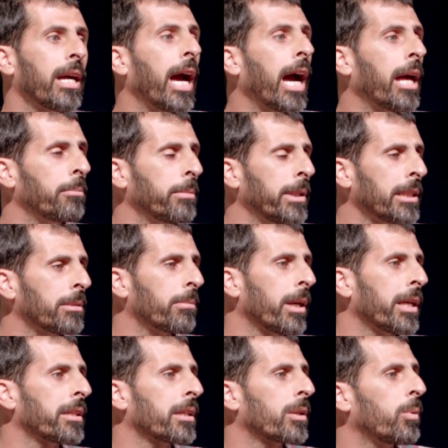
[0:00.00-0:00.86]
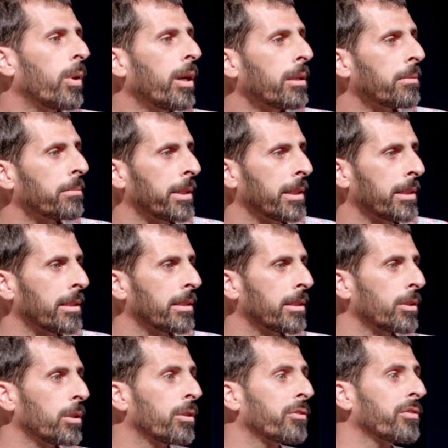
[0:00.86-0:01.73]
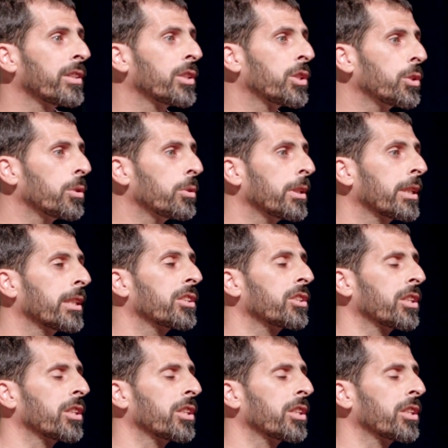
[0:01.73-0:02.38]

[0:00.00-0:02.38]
and meet my requirement of ensuring